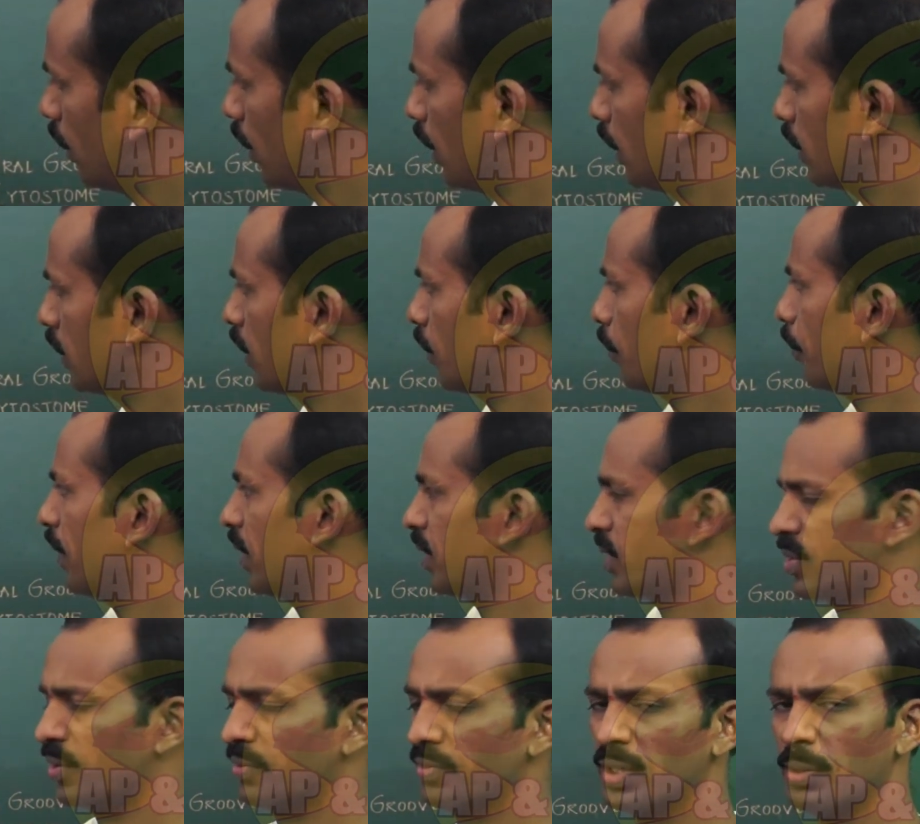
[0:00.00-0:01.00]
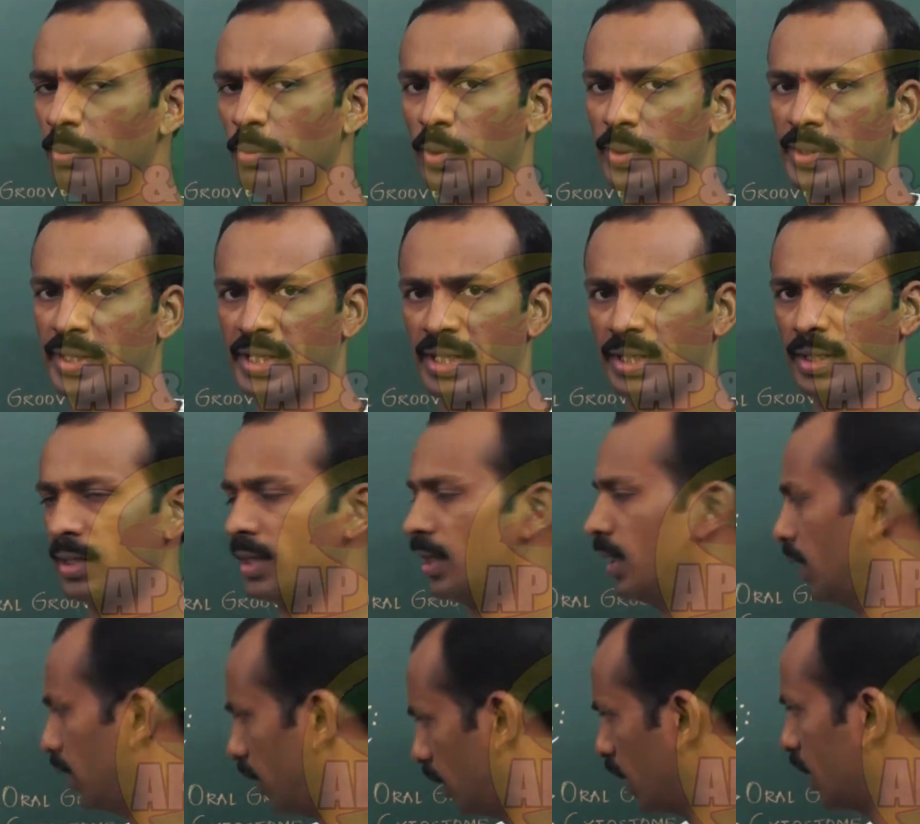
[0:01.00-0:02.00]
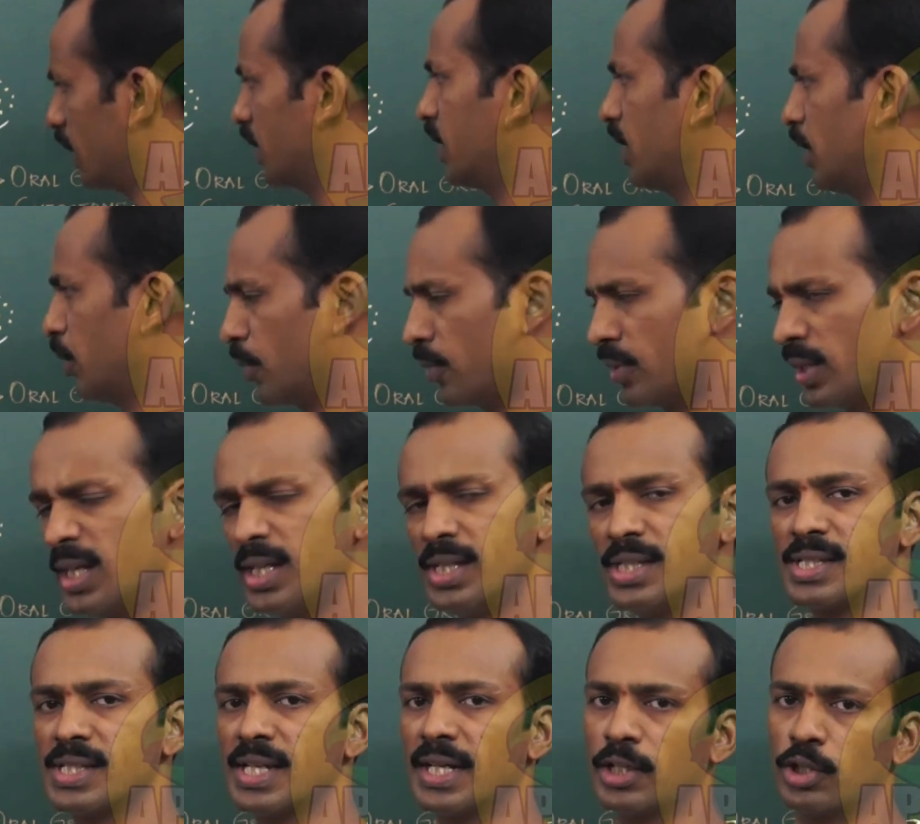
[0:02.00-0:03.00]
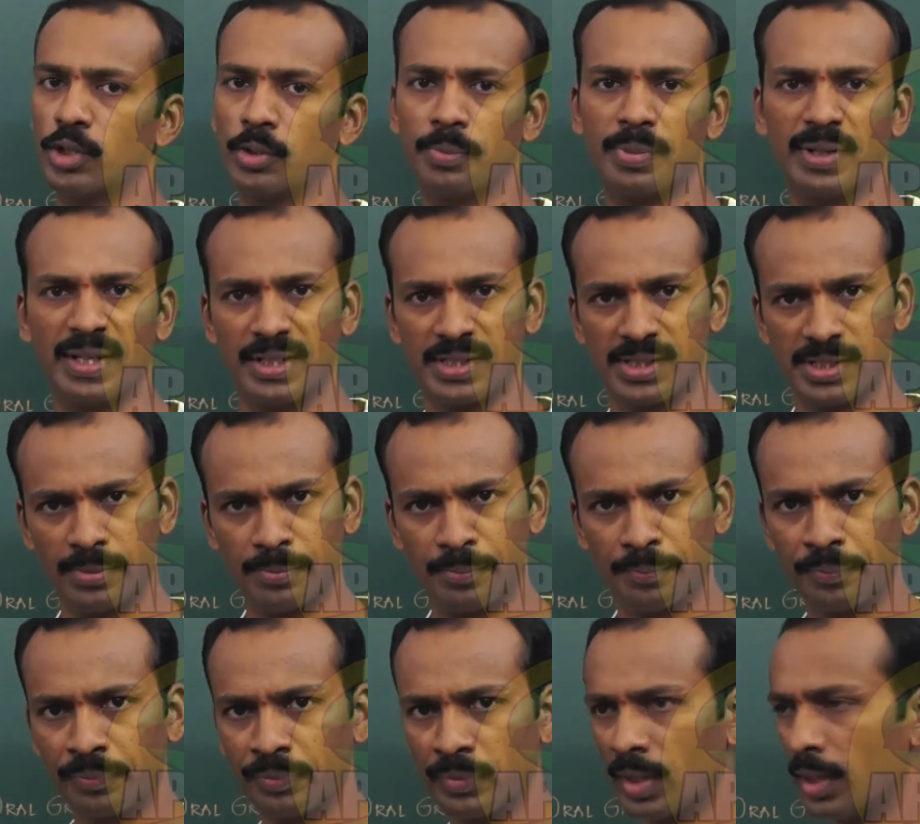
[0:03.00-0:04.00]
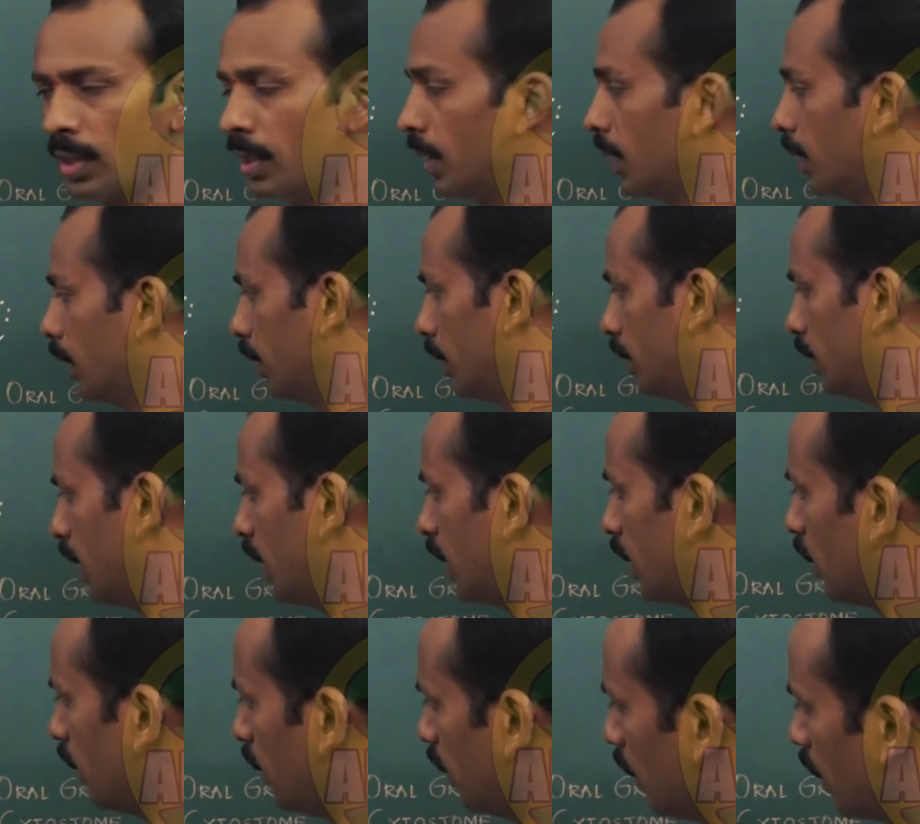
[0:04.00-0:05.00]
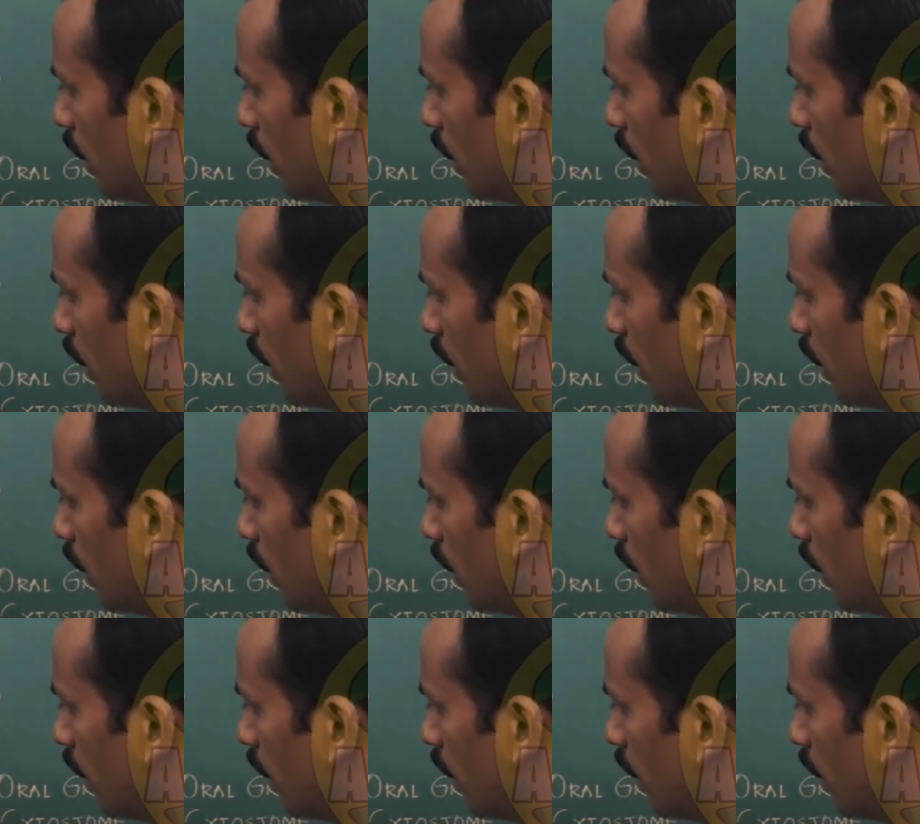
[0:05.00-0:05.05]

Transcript: other parts of the body, that is into the cytoplasm. Then